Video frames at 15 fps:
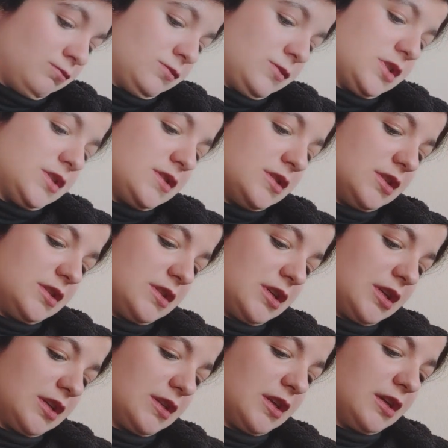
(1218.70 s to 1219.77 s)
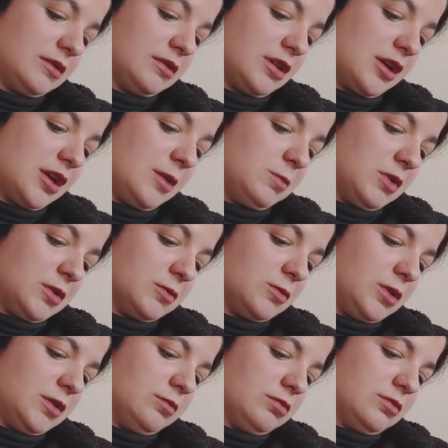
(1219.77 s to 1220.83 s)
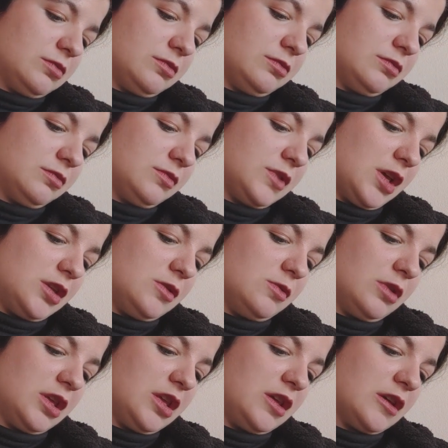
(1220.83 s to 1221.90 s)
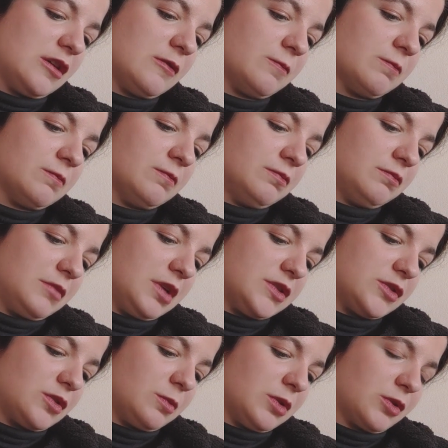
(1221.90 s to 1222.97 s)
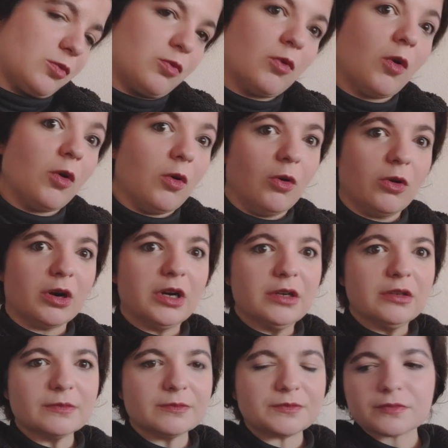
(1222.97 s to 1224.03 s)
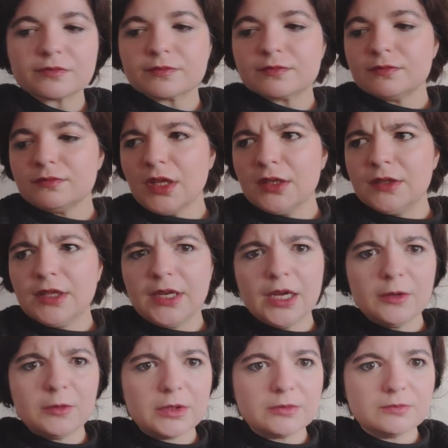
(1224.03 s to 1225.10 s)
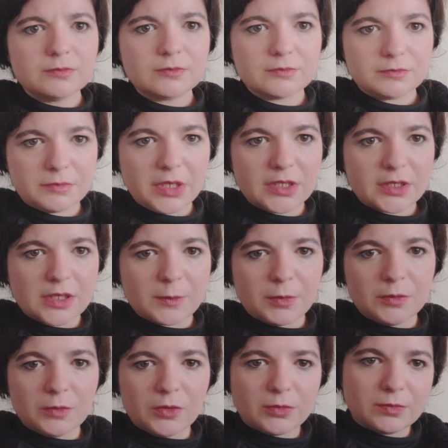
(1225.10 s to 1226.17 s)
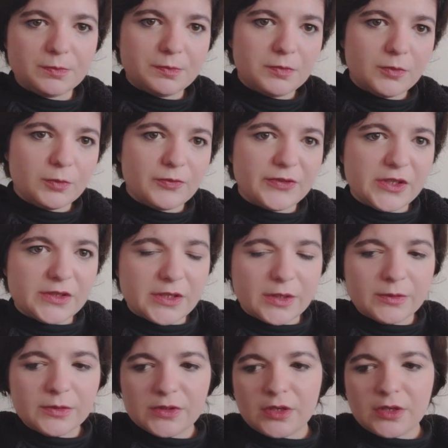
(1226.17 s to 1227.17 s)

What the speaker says: Isn't it, Agatha? I am hungry. Can you hear my stomach roar? And then I will make a couple more videos.